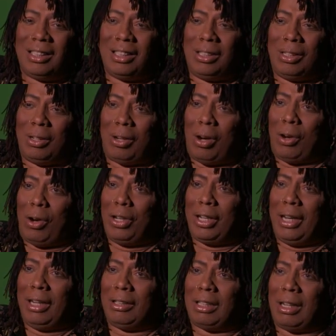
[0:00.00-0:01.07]
you know, all
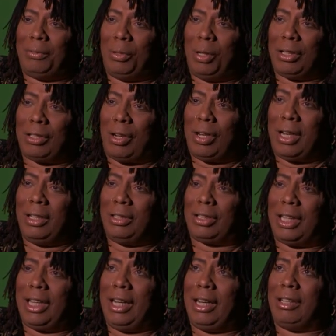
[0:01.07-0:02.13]
you hear is that voice. All I
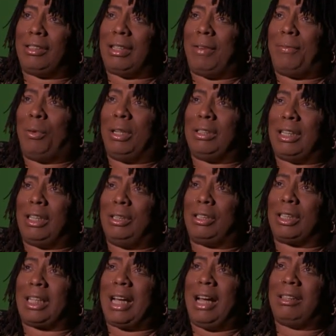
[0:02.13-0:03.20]
used to hear is that voice that
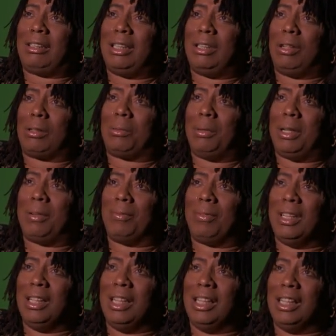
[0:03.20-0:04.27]
used to constantly irk me.
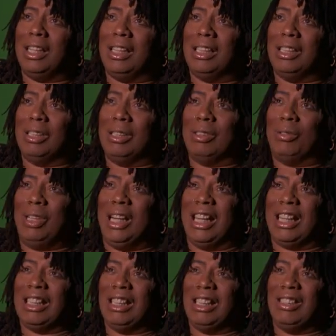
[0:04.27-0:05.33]

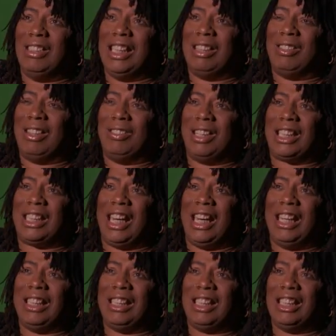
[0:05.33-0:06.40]
Rick, where Rick
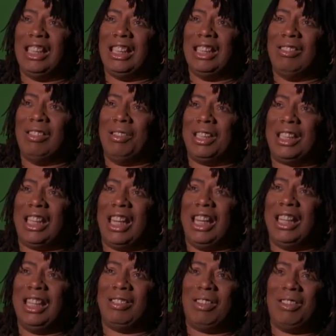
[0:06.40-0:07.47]
James? Where Rick
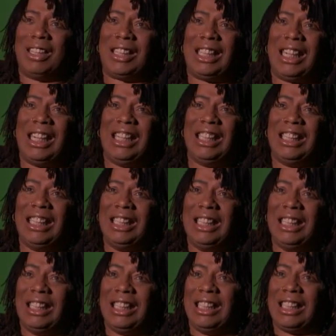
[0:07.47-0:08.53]
James? Where Rick James?
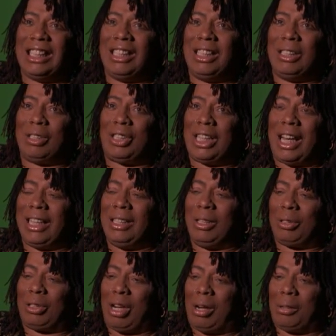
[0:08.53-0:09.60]
Because, you know, Charlie
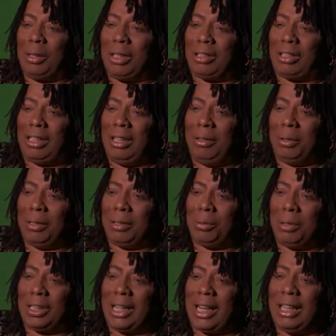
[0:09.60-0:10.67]
don't talk with his teeth.
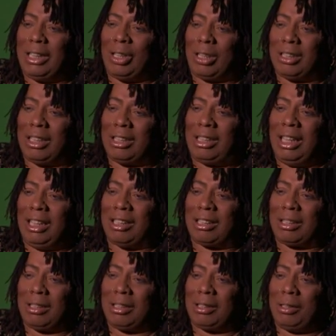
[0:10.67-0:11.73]
When Charlie talks, his teeth
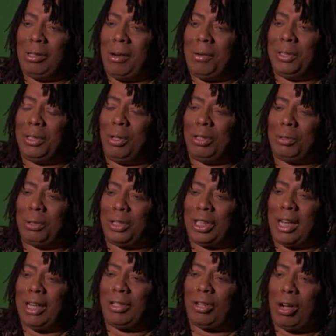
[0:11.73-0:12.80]
is, you ever notice when
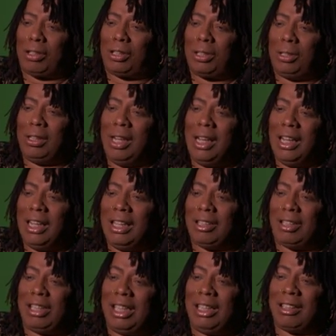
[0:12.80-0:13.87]
Charlie talks to you,
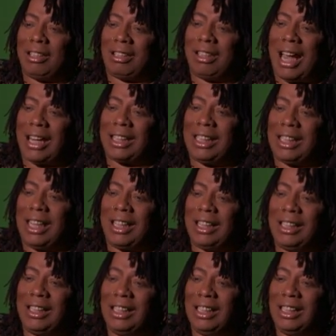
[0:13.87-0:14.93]
his teeth is locked
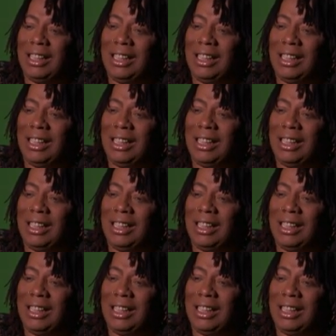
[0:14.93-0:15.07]
together?